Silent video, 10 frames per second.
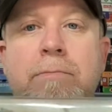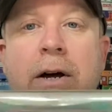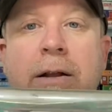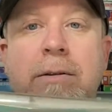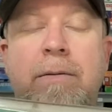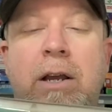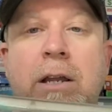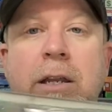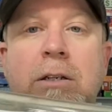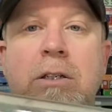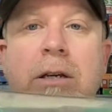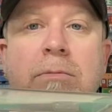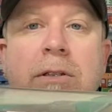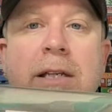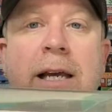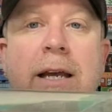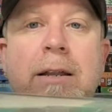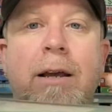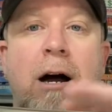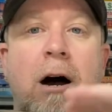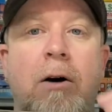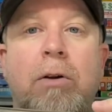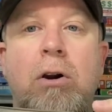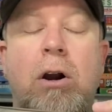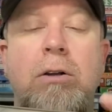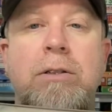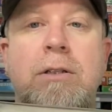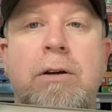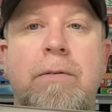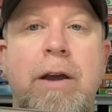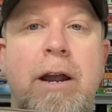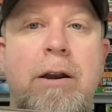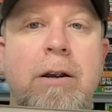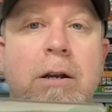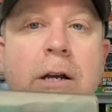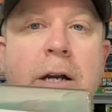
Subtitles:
but the condition it was in, all the cards still there,